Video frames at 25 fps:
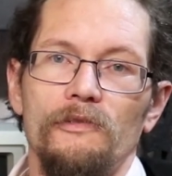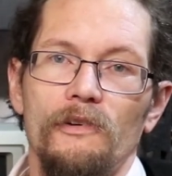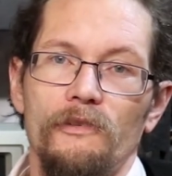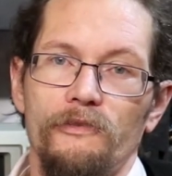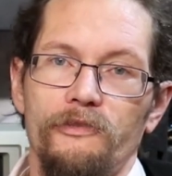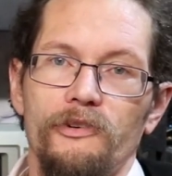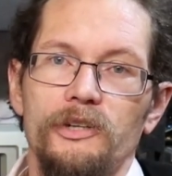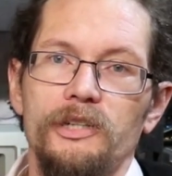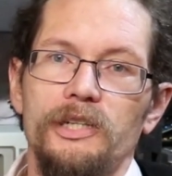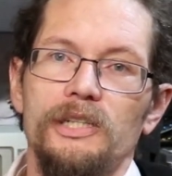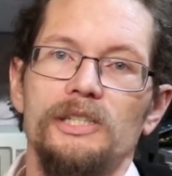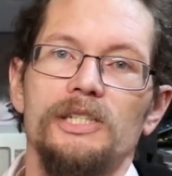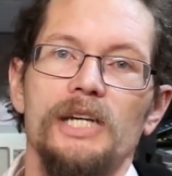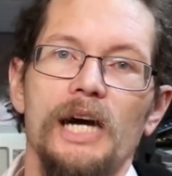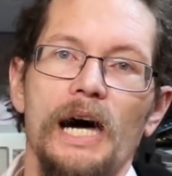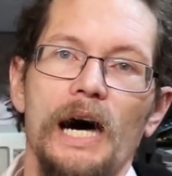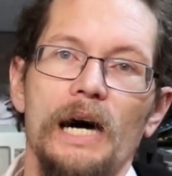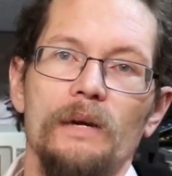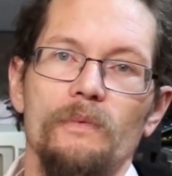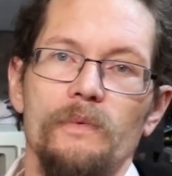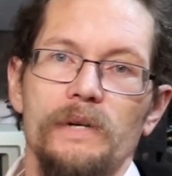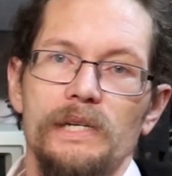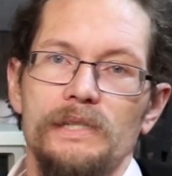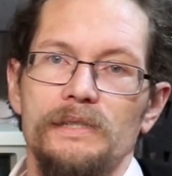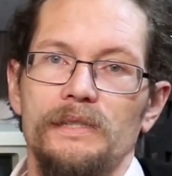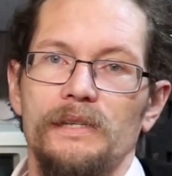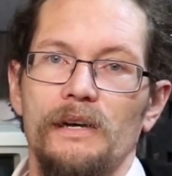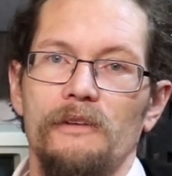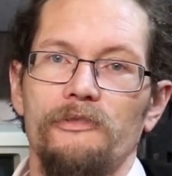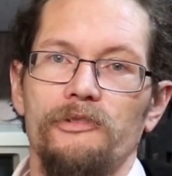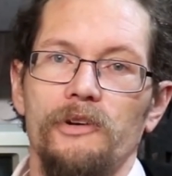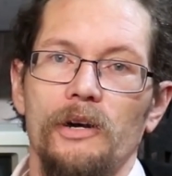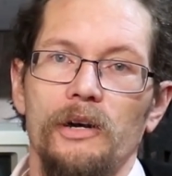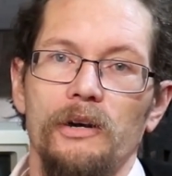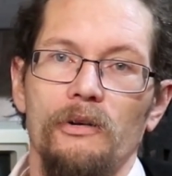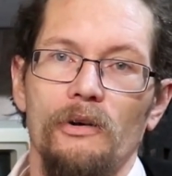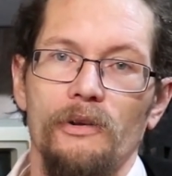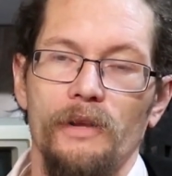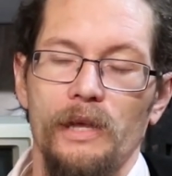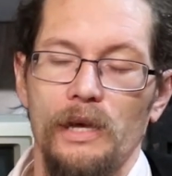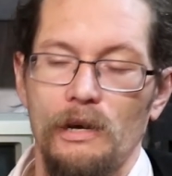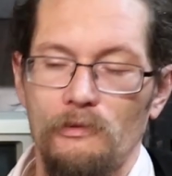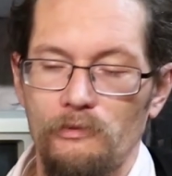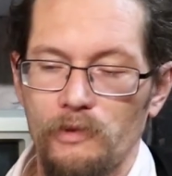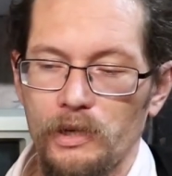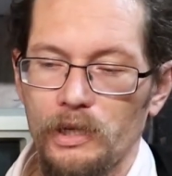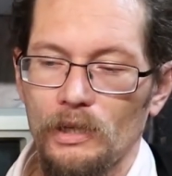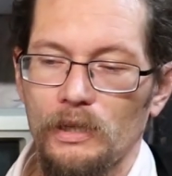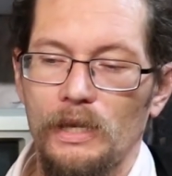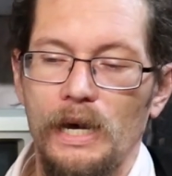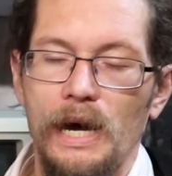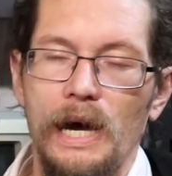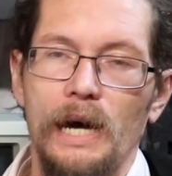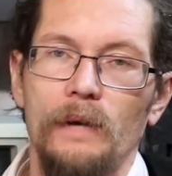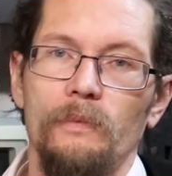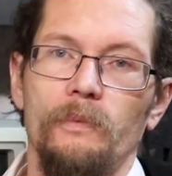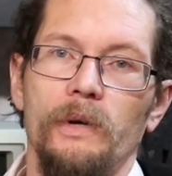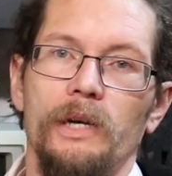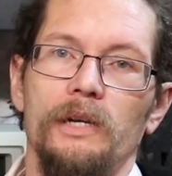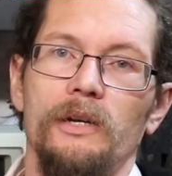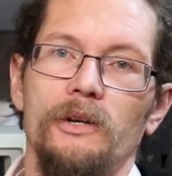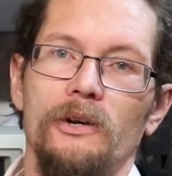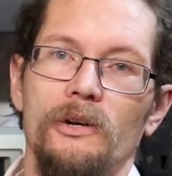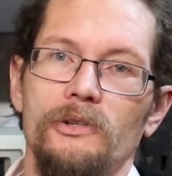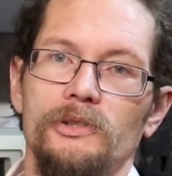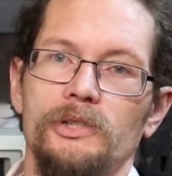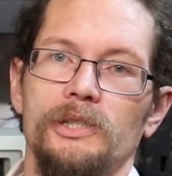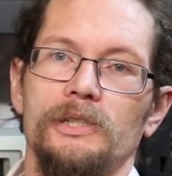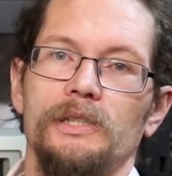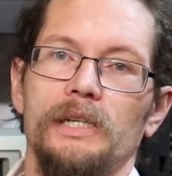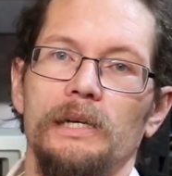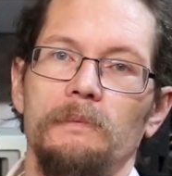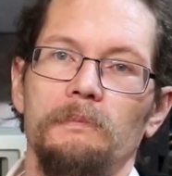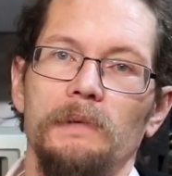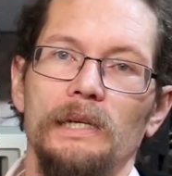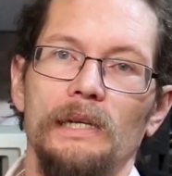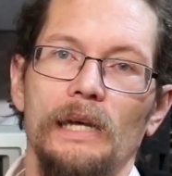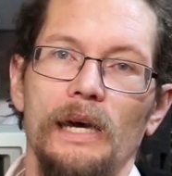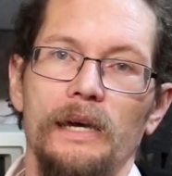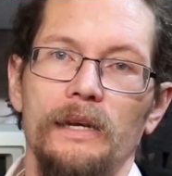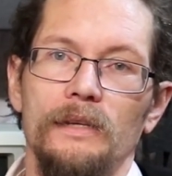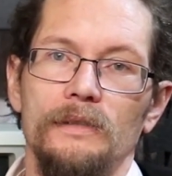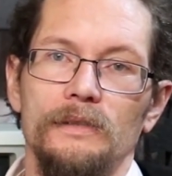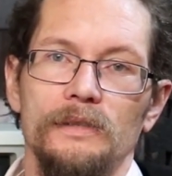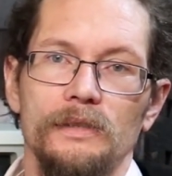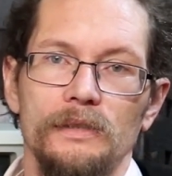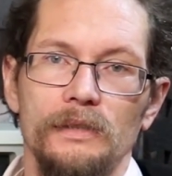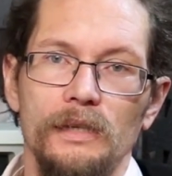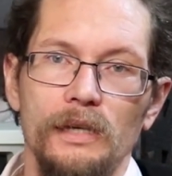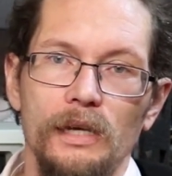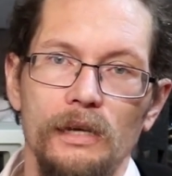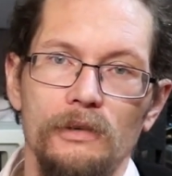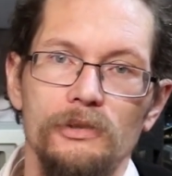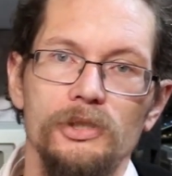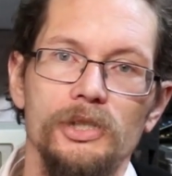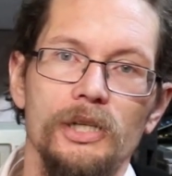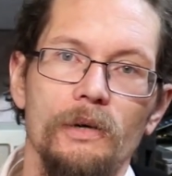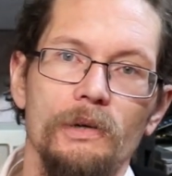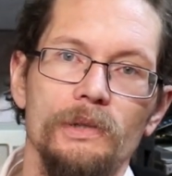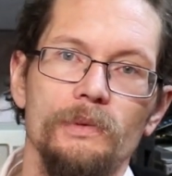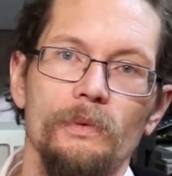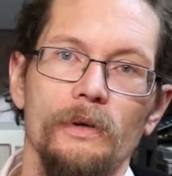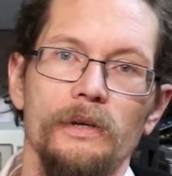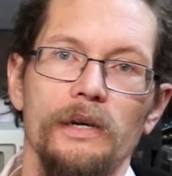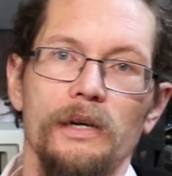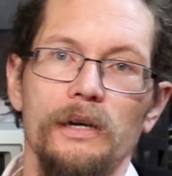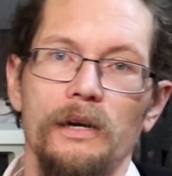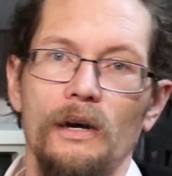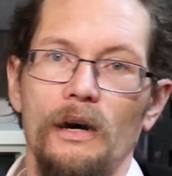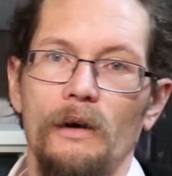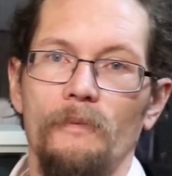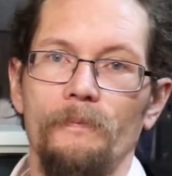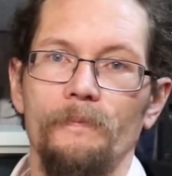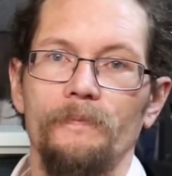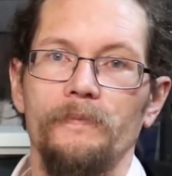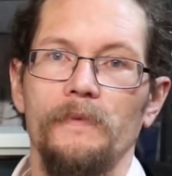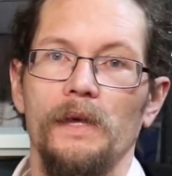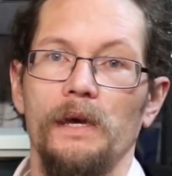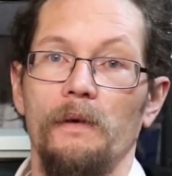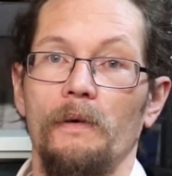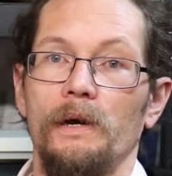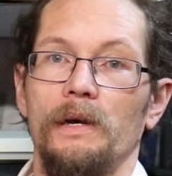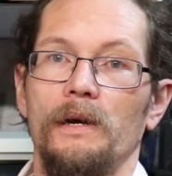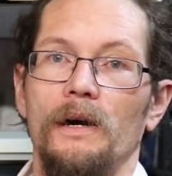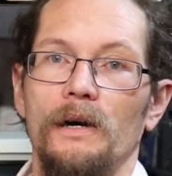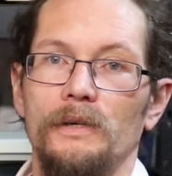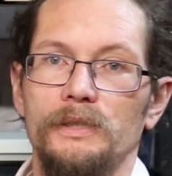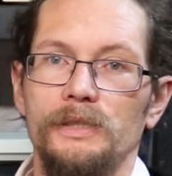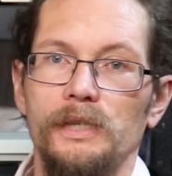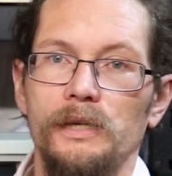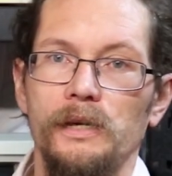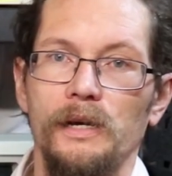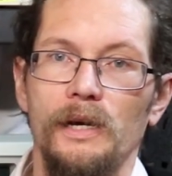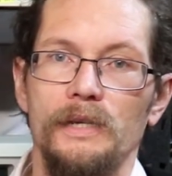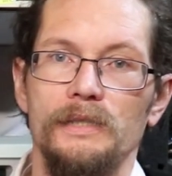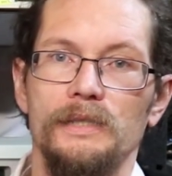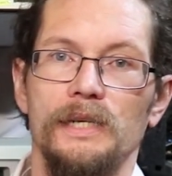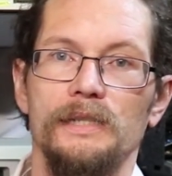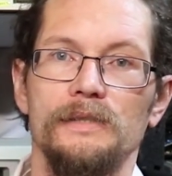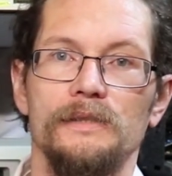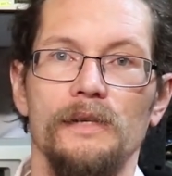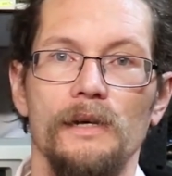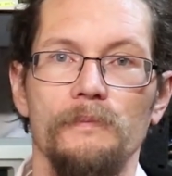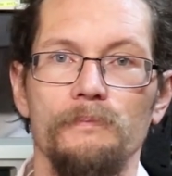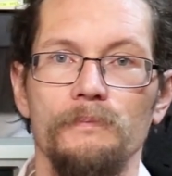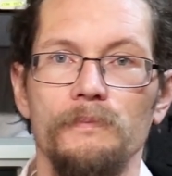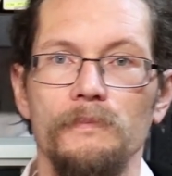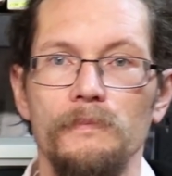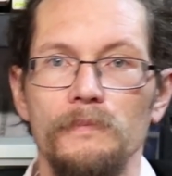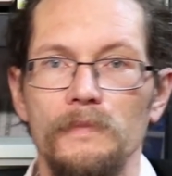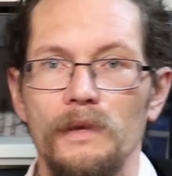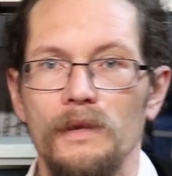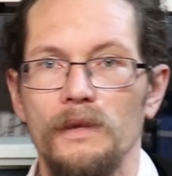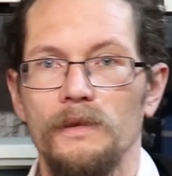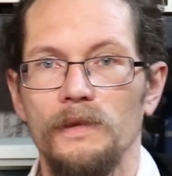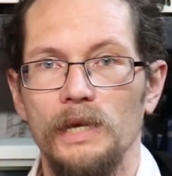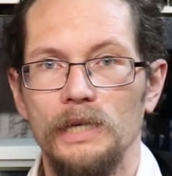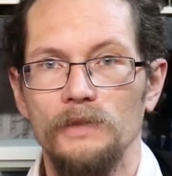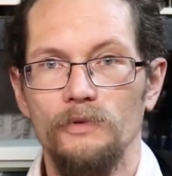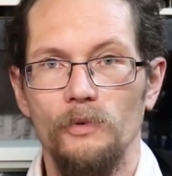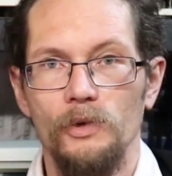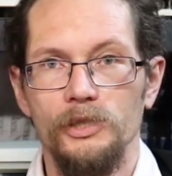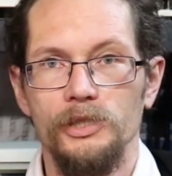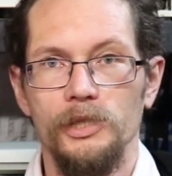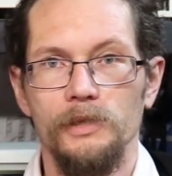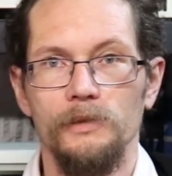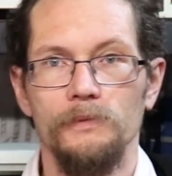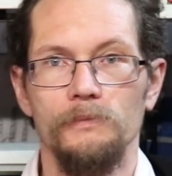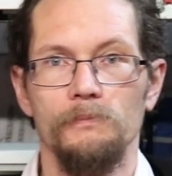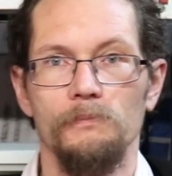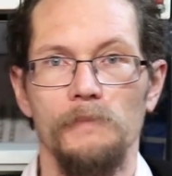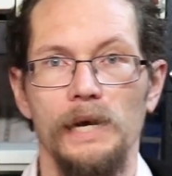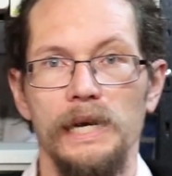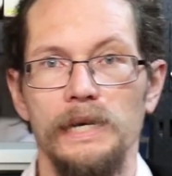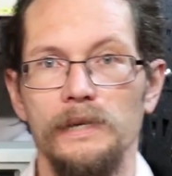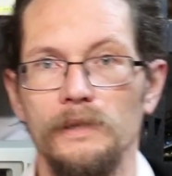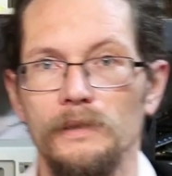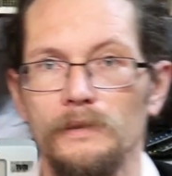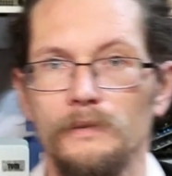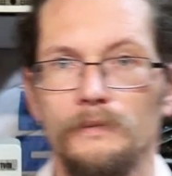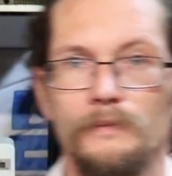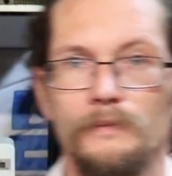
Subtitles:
vintage hardware stuff going on there. Real hardware, not just emulators. Show us what you got. Anyway, I'll see you guys next time. Thanks for watching. Bye.